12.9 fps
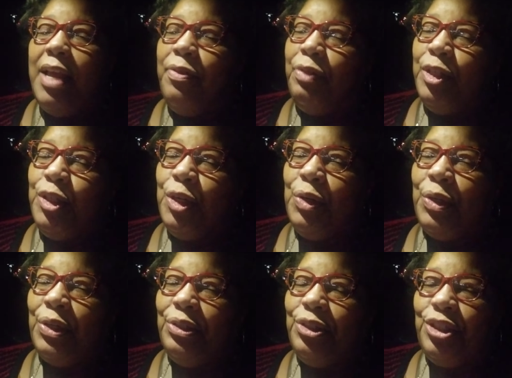This your
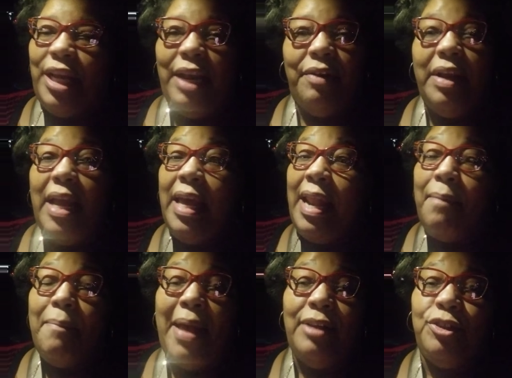girl Sharon, and
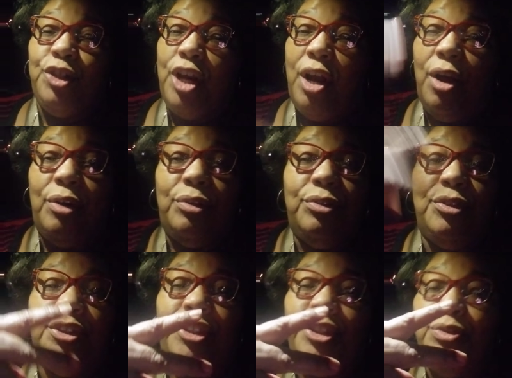I'm out, y'all.
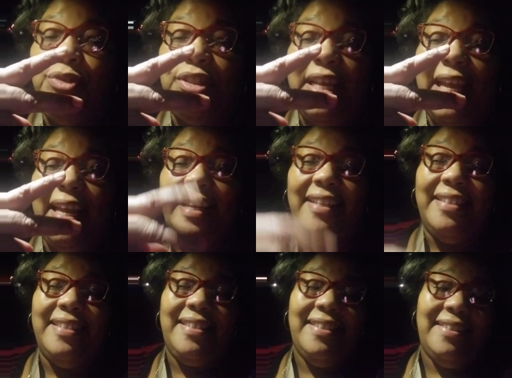Do
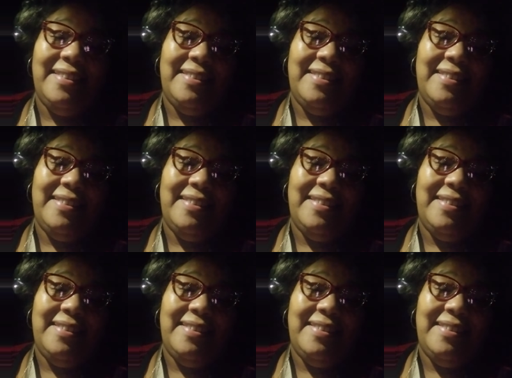says.